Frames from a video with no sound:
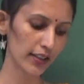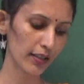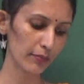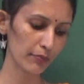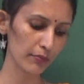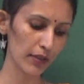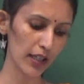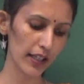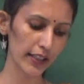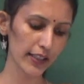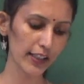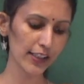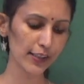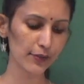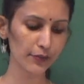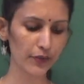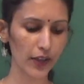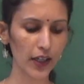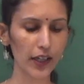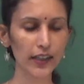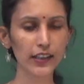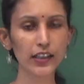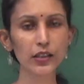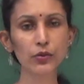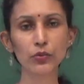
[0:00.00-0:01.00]
Ambani's
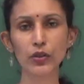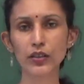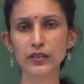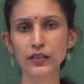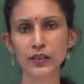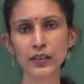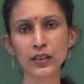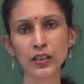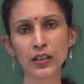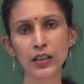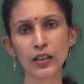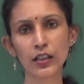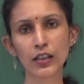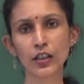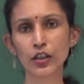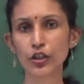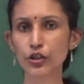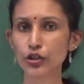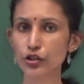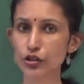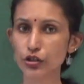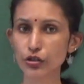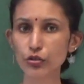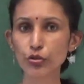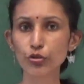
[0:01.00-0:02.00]
father was a
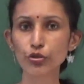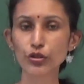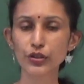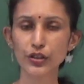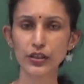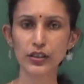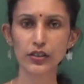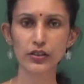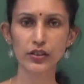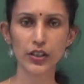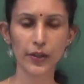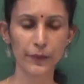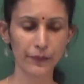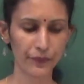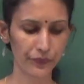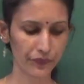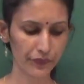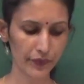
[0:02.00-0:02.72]
school teacher.